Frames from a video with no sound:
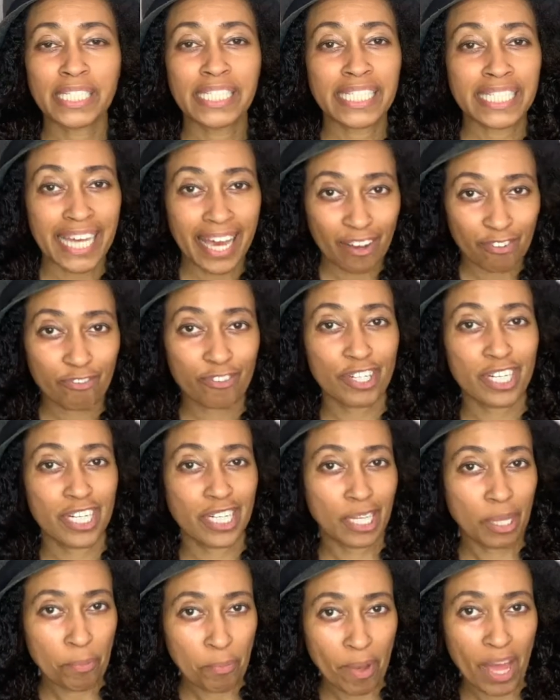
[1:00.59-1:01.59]
definitely
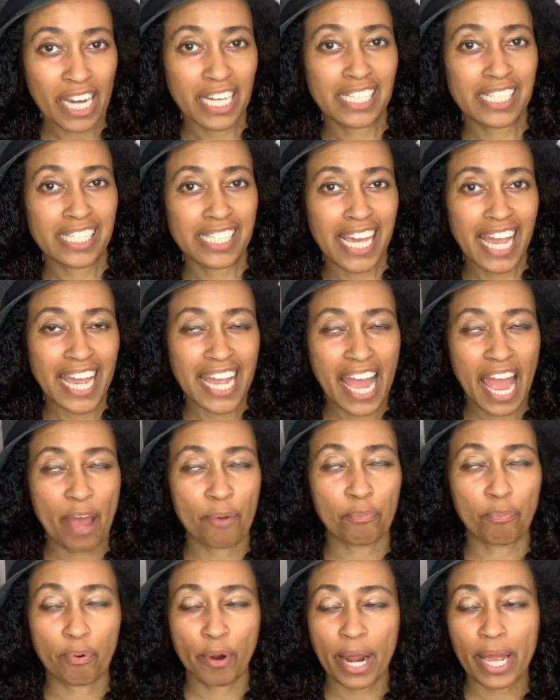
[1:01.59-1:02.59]
meditate and
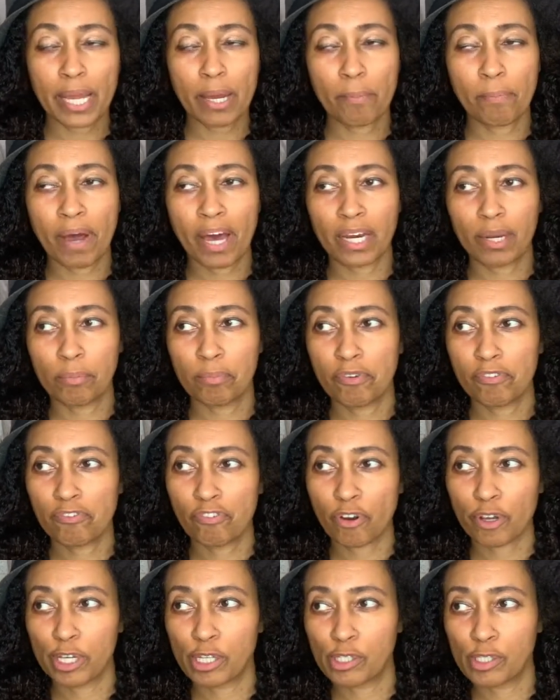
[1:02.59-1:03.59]
pray about it before
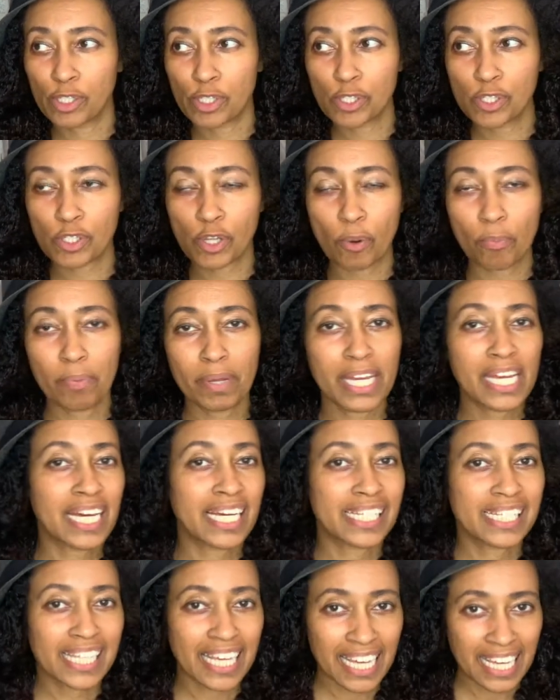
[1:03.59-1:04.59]
you do so, because
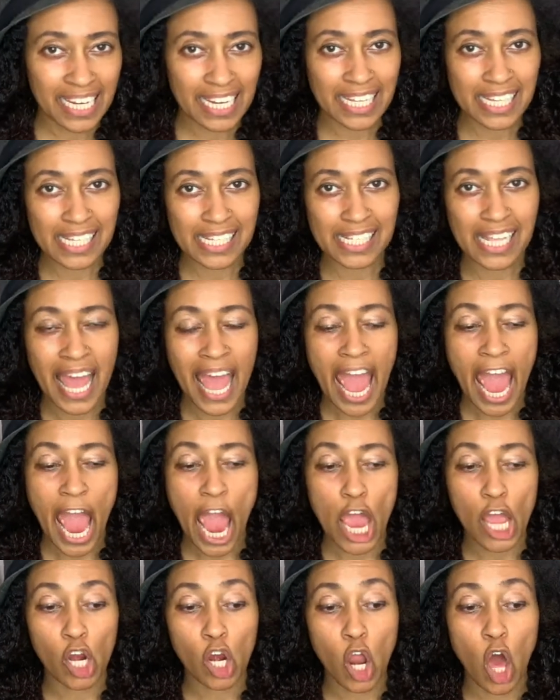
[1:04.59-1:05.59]
it is a
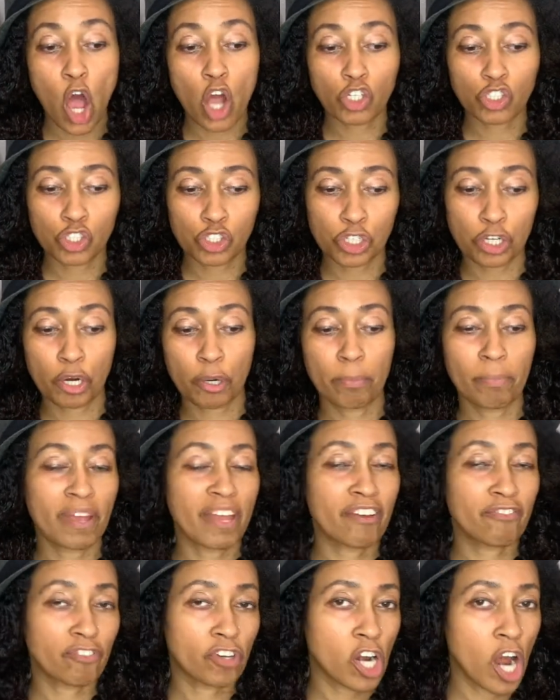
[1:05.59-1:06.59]
long-term, if
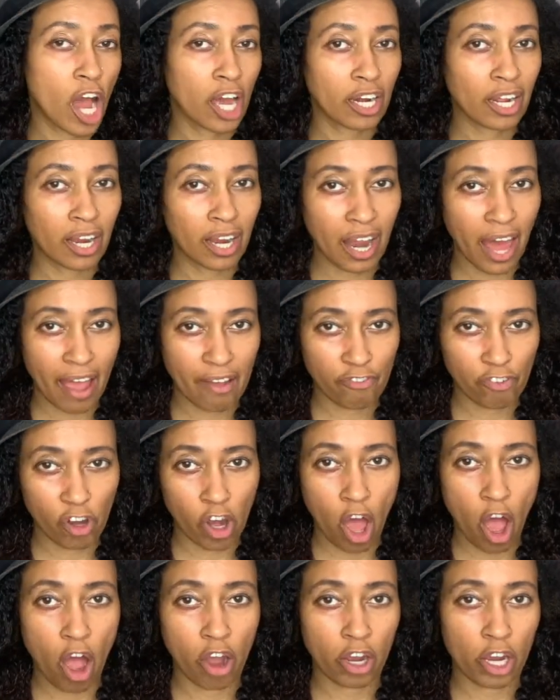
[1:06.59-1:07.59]
not a
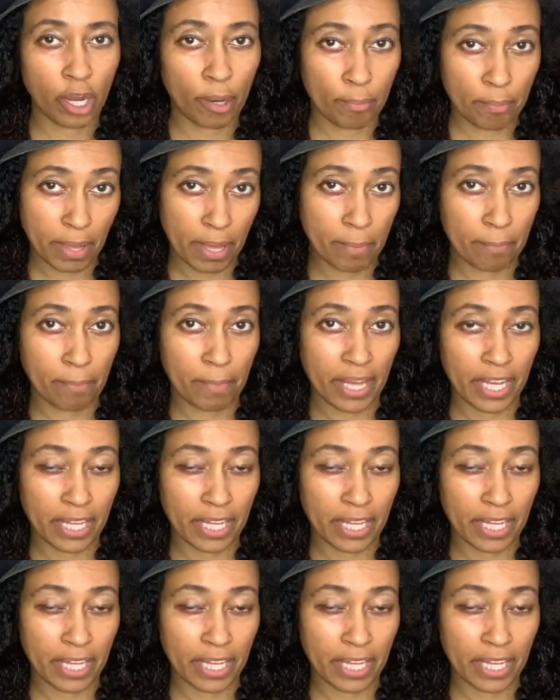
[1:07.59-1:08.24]
lifelong commitment.